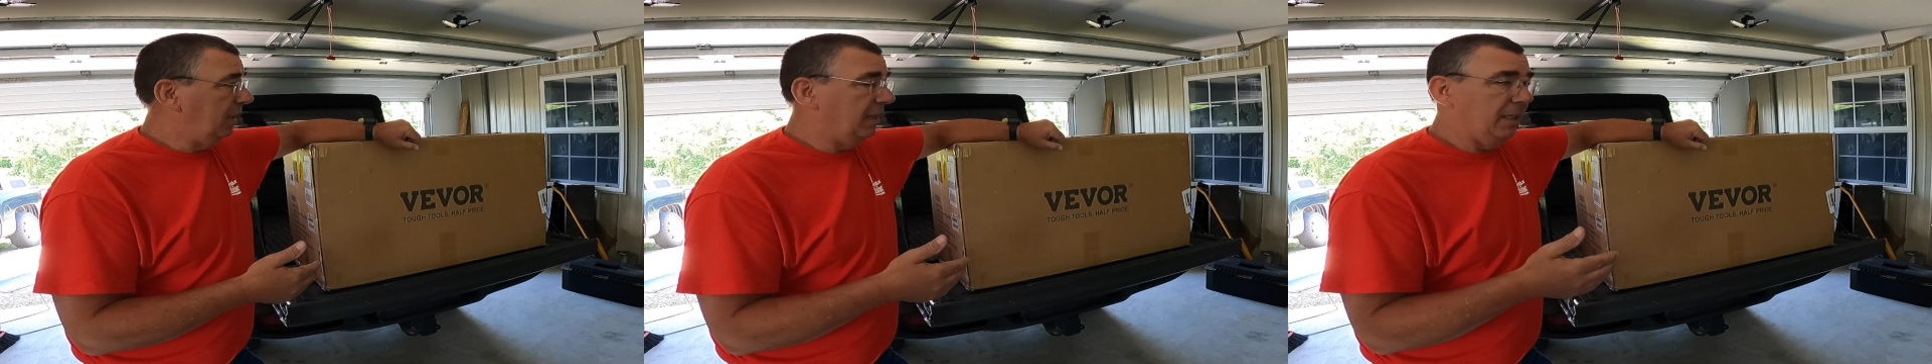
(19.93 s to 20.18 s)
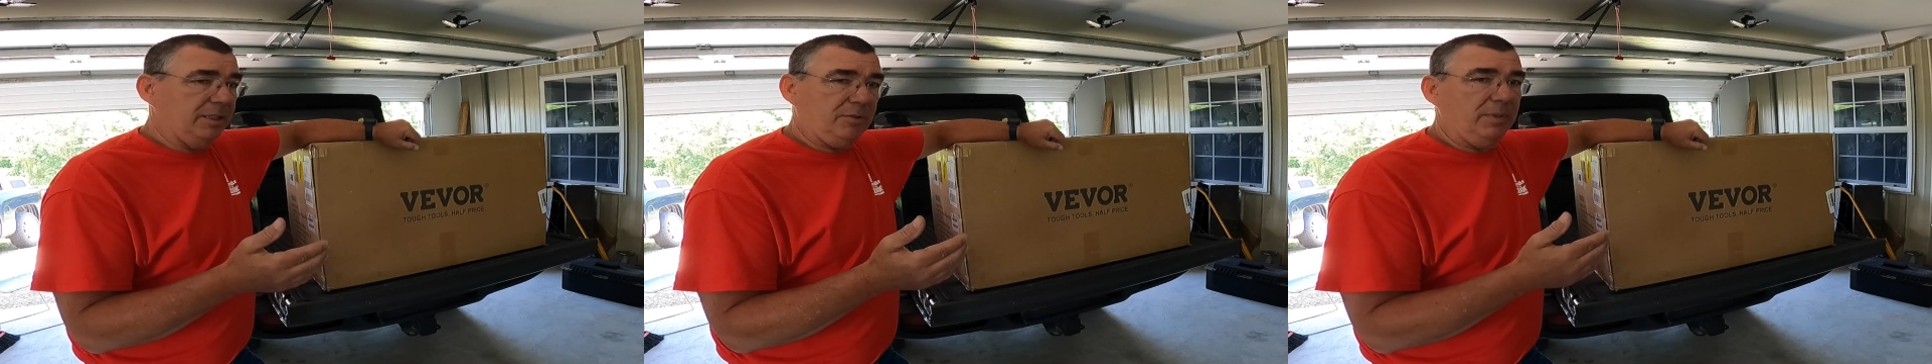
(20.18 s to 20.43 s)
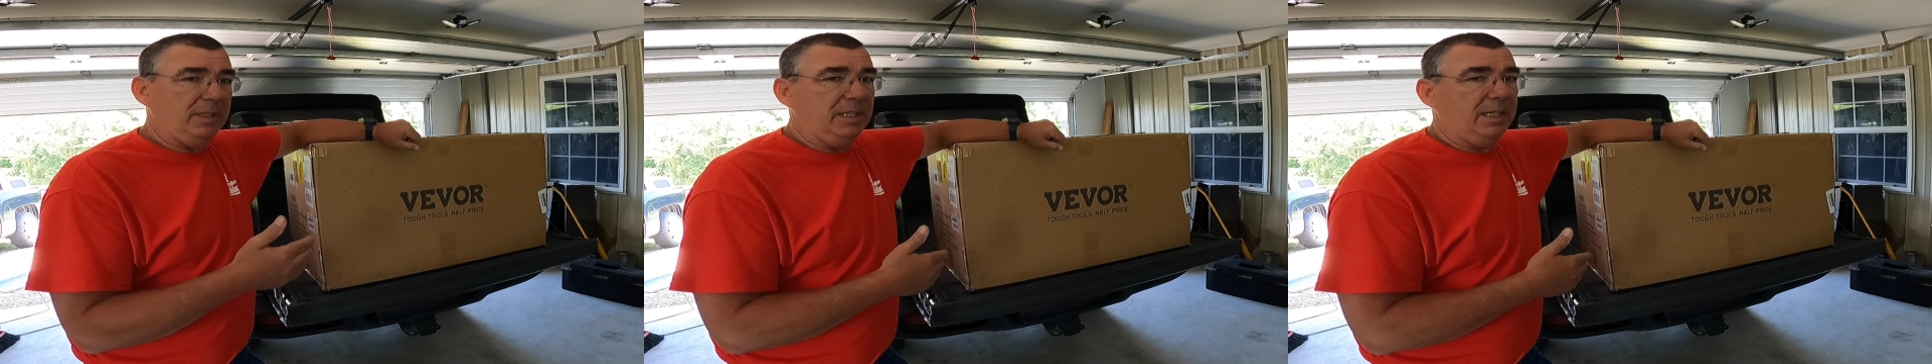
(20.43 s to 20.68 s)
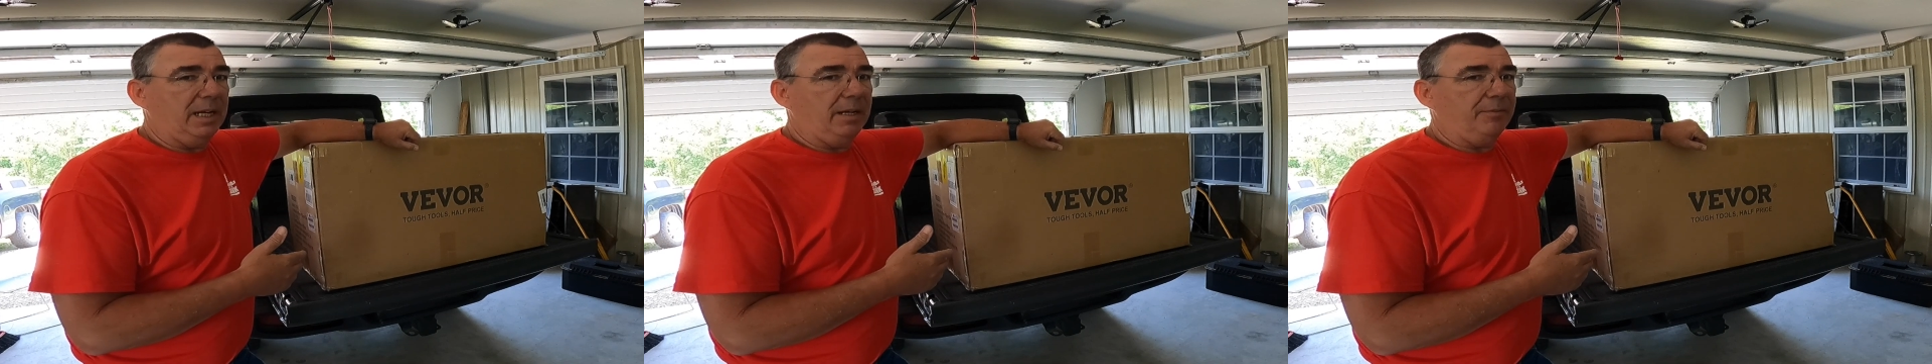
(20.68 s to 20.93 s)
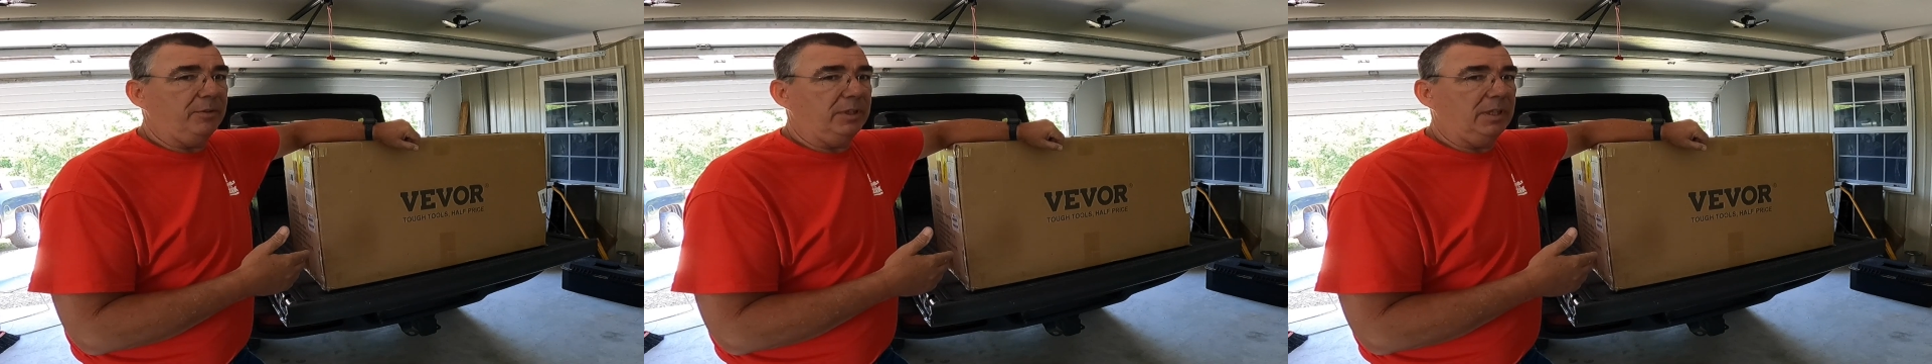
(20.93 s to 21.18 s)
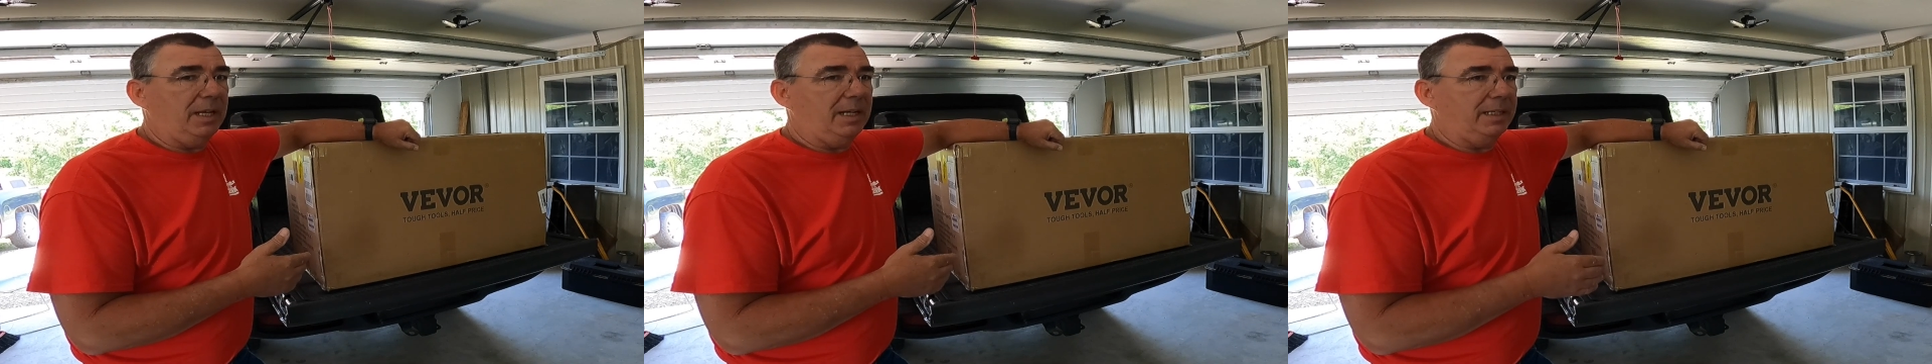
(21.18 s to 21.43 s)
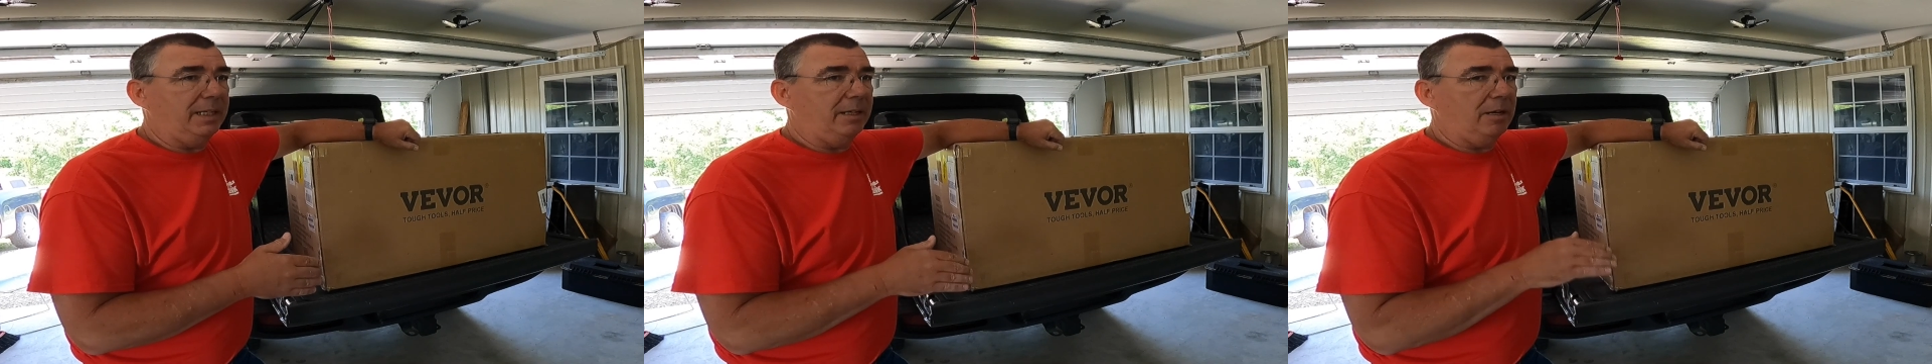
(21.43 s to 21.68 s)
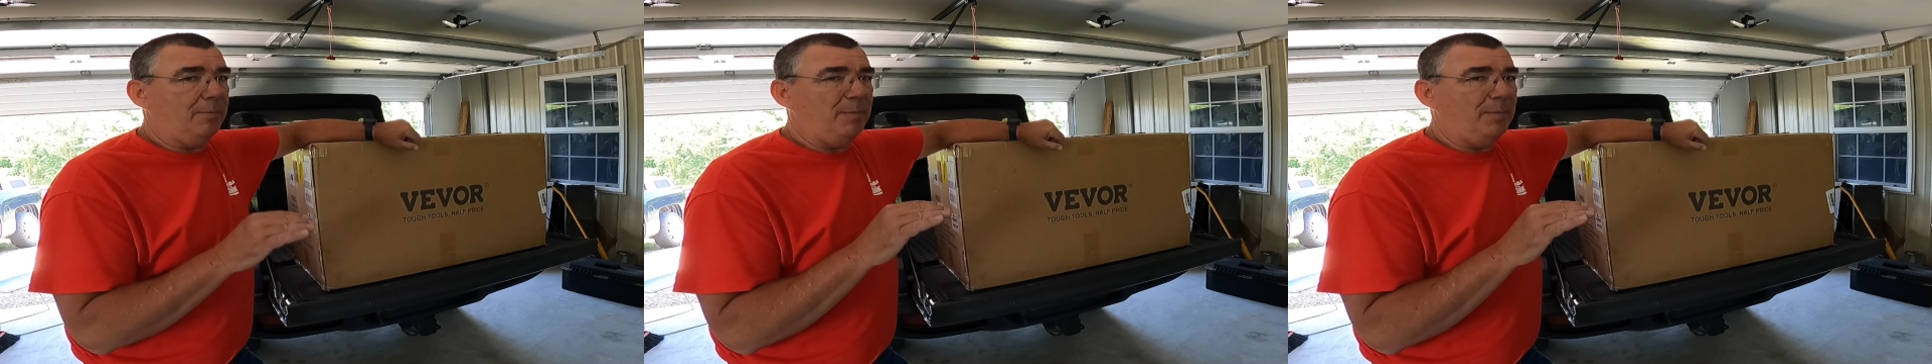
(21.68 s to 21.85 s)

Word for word: And that's the reason I got it for the Gladiator.